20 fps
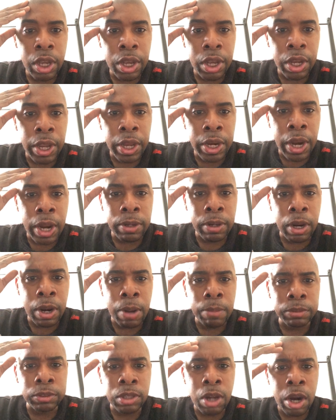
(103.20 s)
and I and I'm
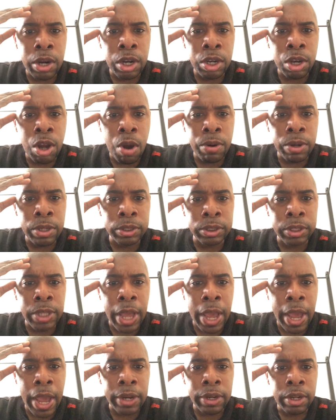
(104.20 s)
starting to notice
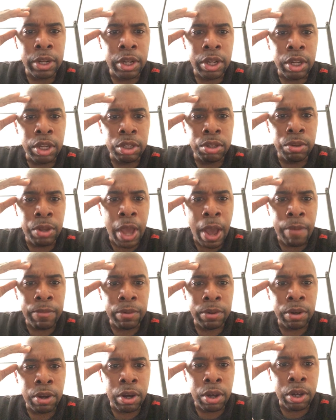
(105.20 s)
that you have a,
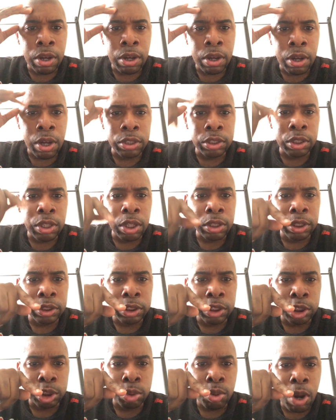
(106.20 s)
a, a, a, there's a
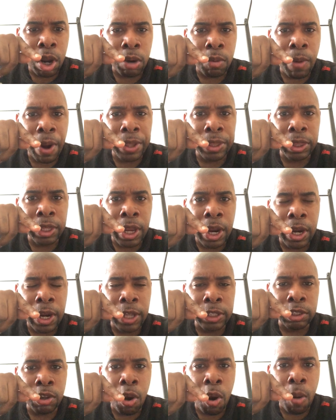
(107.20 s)
truck right there
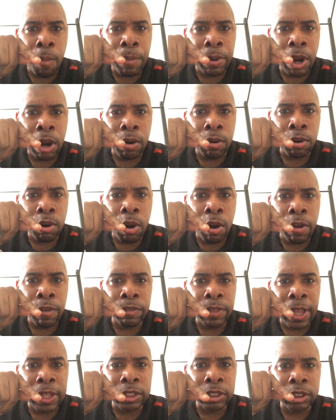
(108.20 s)
that's open. I don't know if
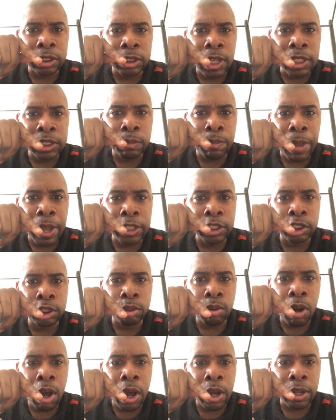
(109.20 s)
that's a suspect's
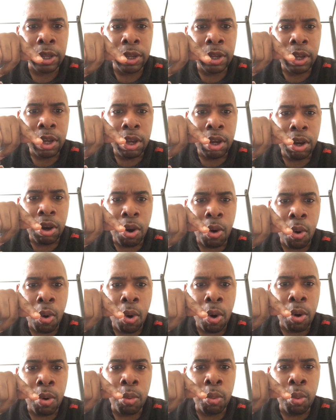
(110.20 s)
truck
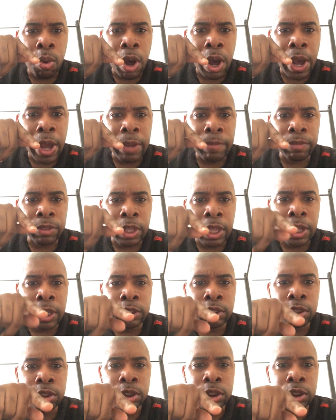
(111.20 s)
or what. As
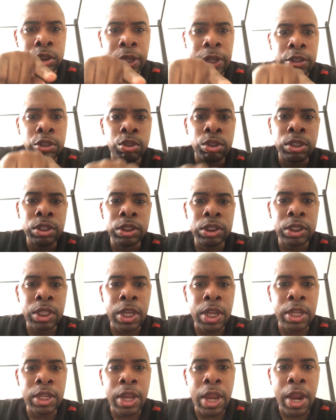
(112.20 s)
you you can
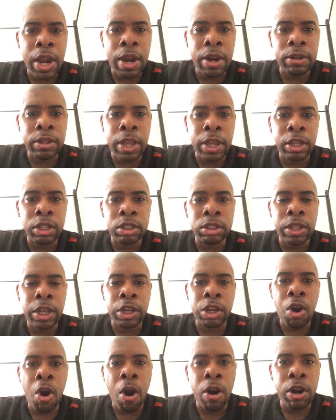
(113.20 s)
see there, they they
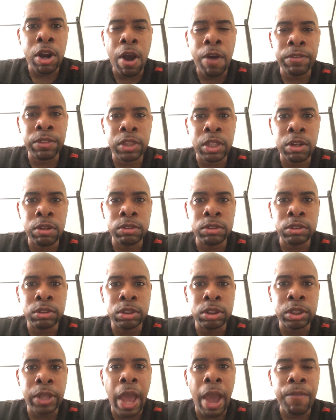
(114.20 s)
carted off the
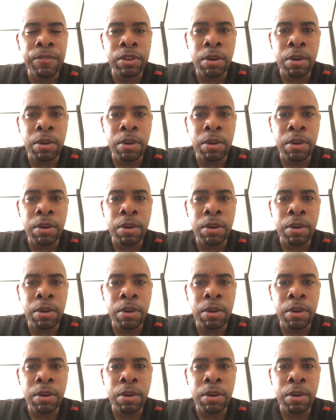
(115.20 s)
half of the